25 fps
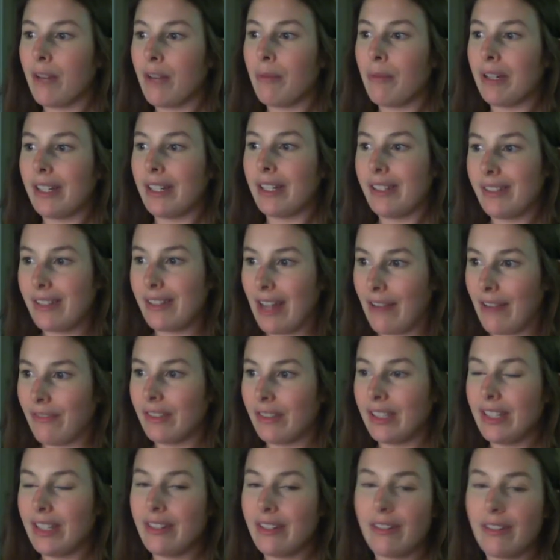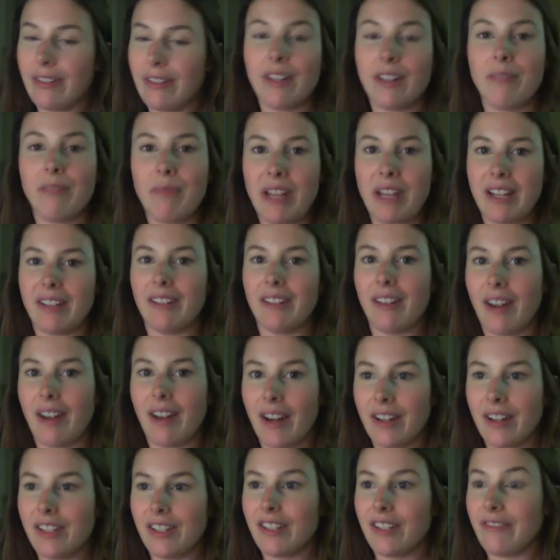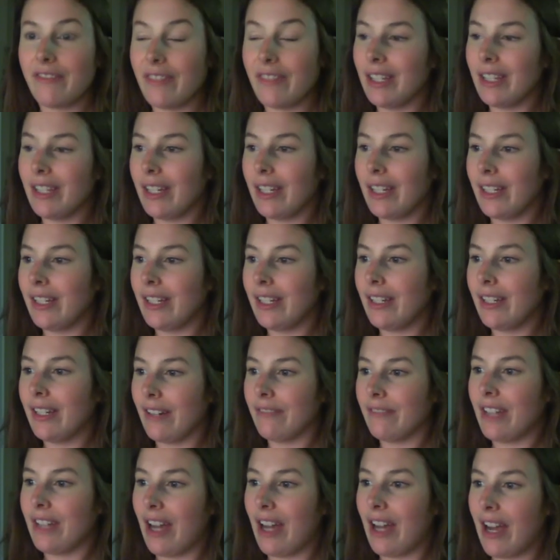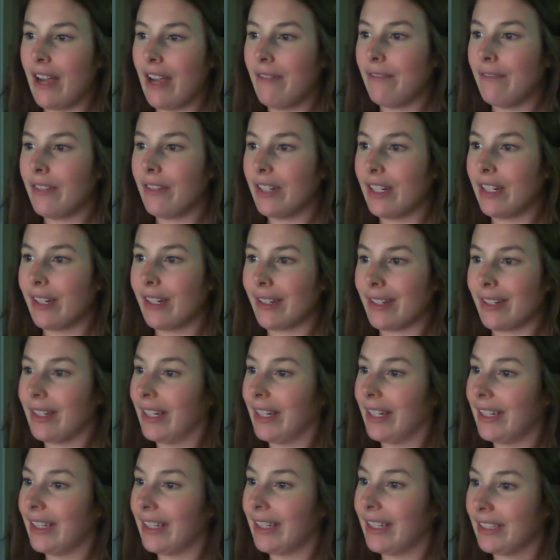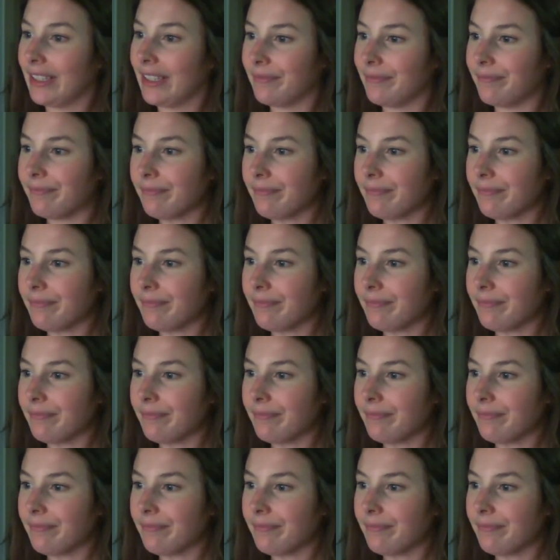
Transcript: but it's definitely going to make it hard to fit in enough time for your studying.